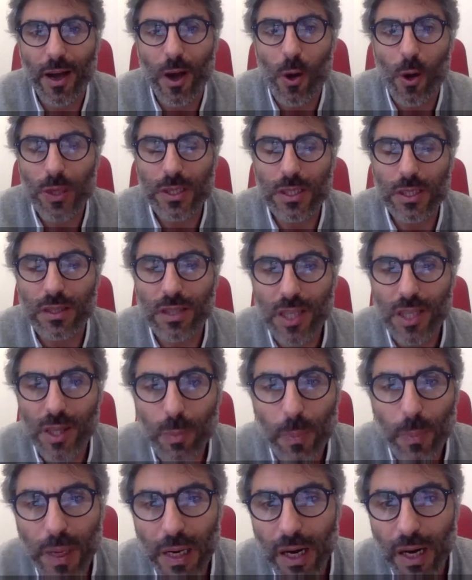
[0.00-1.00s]

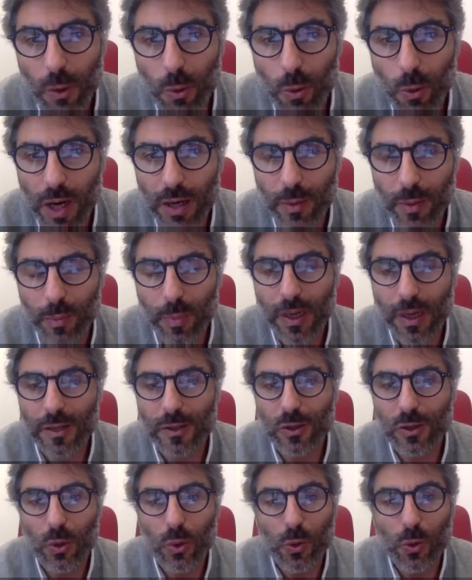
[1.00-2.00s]
OECD Pillar 1 and Pillar
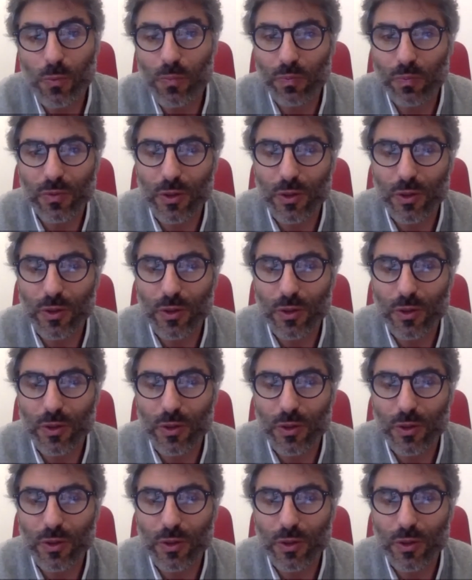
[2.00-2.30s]
2,